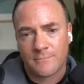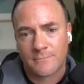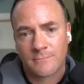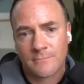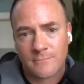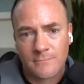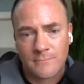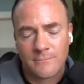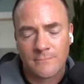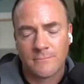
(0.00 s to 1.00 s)

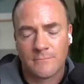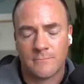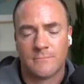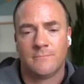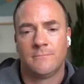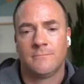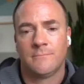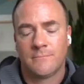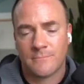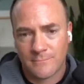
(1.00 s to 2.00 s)

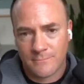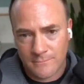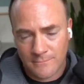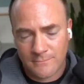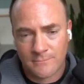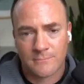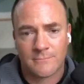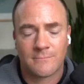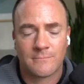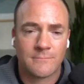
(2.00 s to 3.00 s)

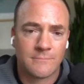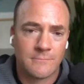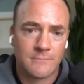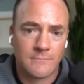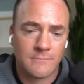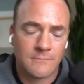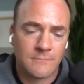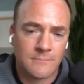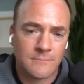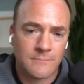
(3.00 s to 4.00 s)

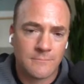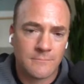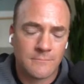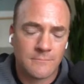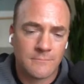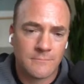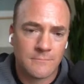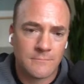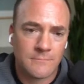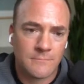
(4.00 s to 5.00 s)

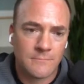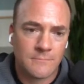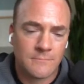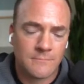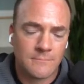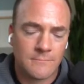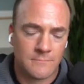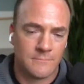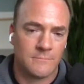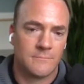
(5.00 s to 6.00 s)

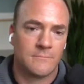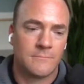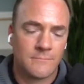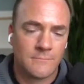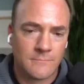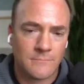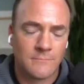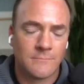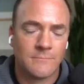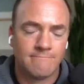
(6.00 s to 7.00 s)

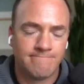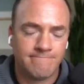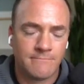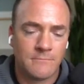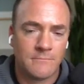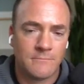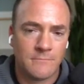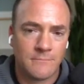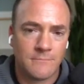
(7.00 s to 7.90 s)
(not speaking)